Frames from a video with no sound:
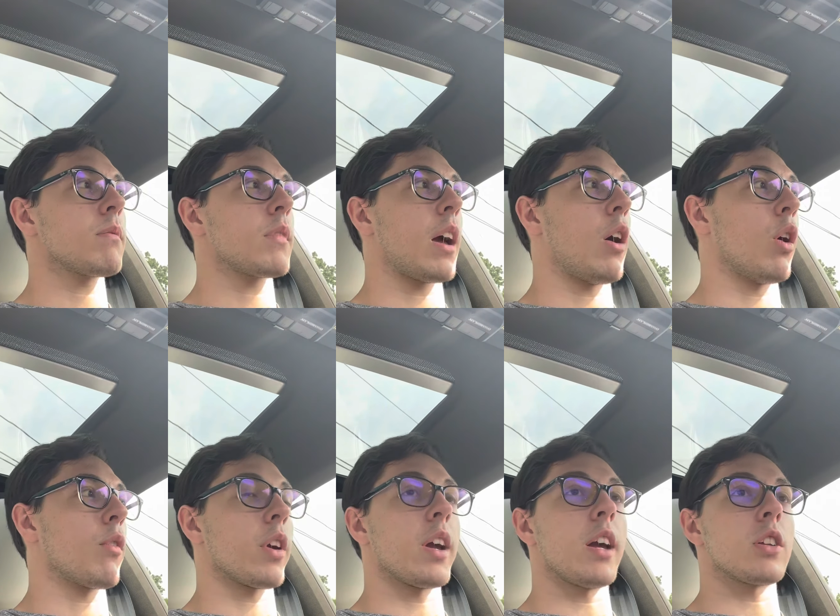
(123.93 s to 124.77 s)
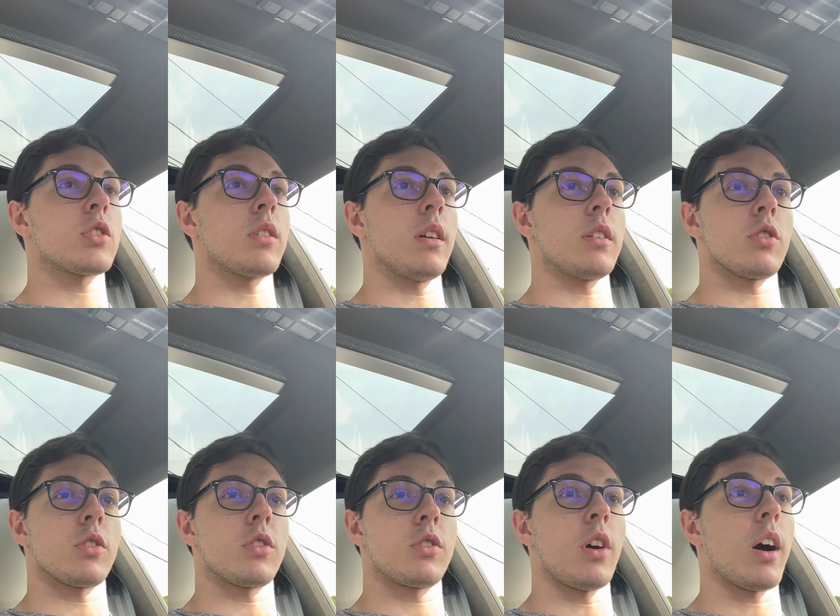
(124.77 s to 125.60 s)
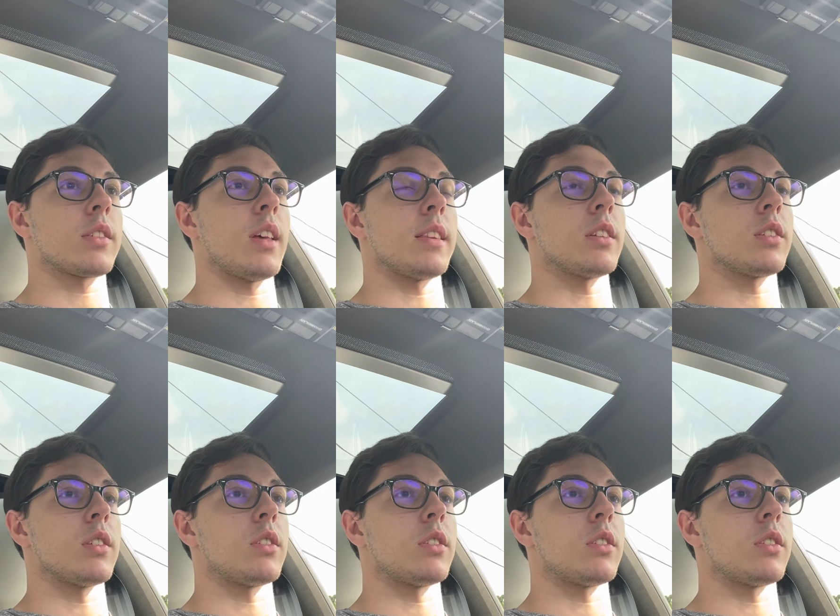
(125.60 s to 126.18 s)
However, it just sucks that this